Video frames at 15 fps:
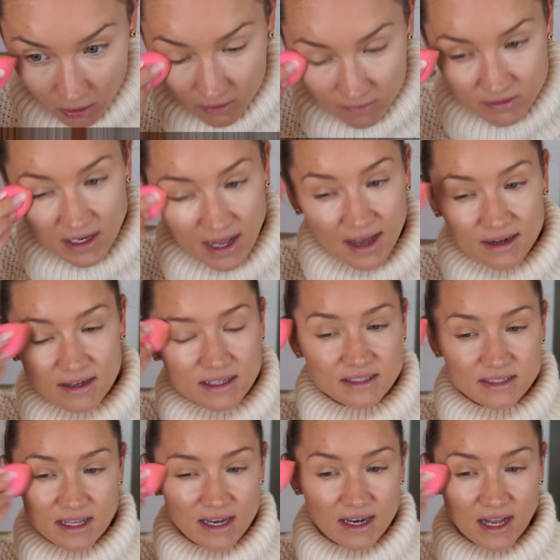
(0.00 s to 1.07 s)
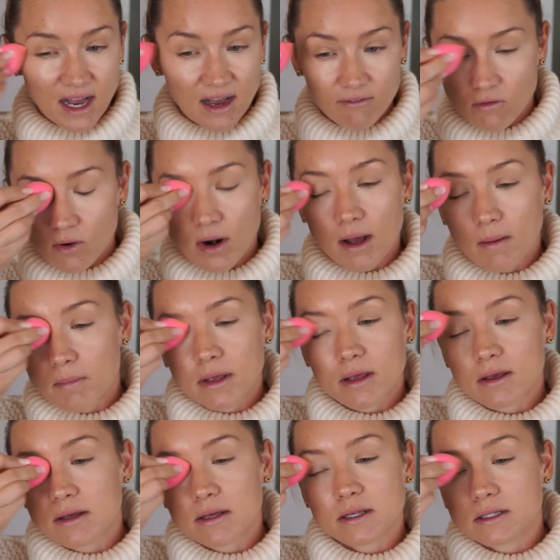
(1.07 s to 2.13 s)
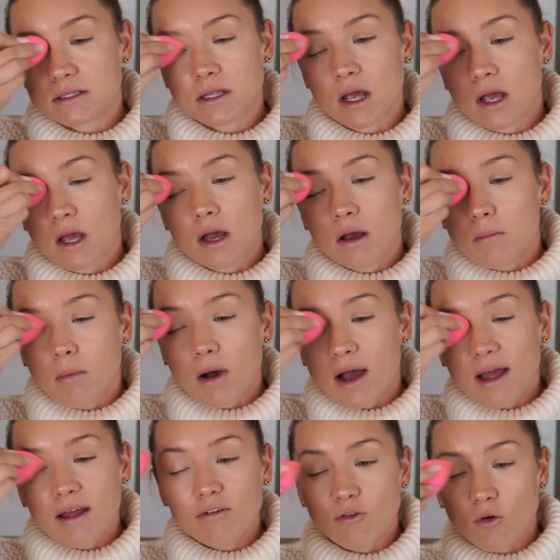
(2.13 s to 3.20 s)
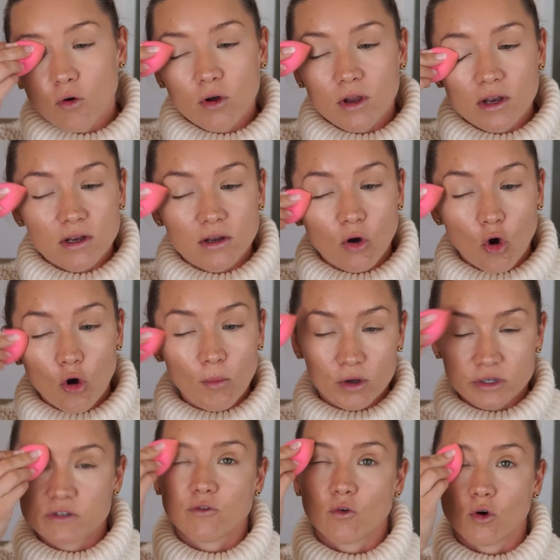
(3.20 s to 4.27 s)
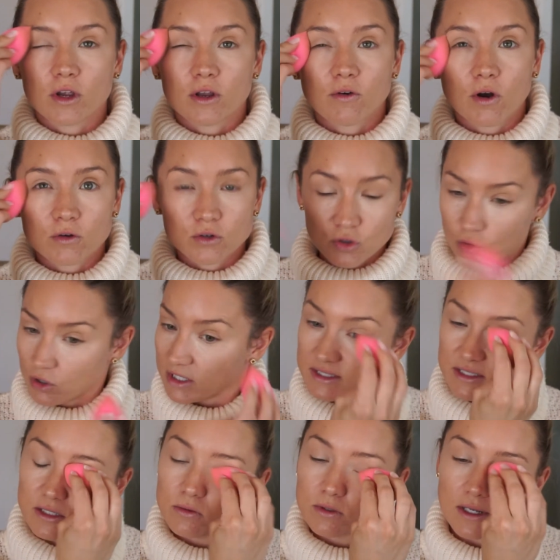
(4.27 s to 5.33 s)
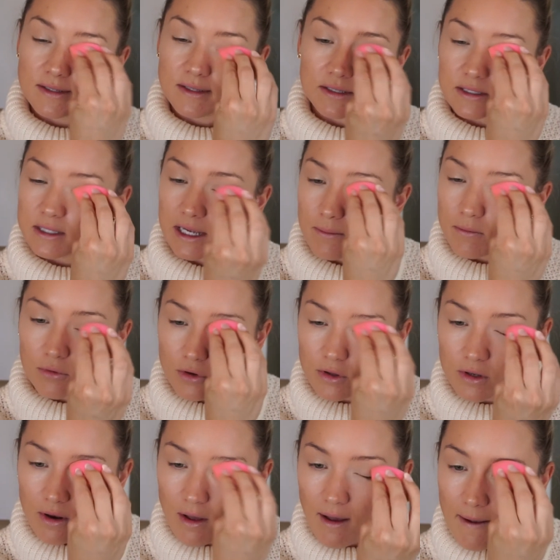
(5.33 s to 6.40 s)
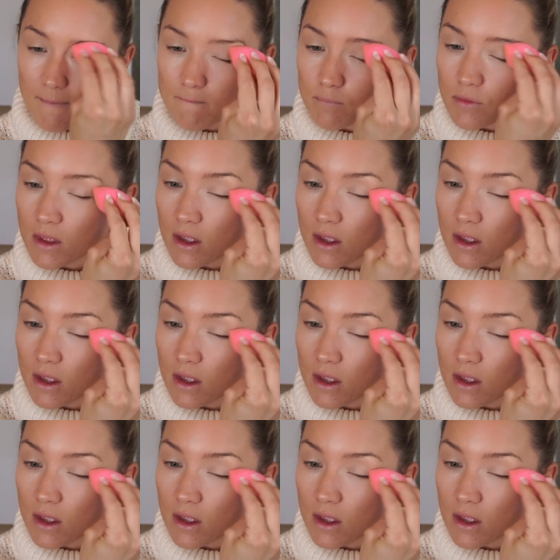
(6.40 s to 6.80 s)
of darkness there to cover up, because my almost four-year-old daughter still doesn't sleep through the night.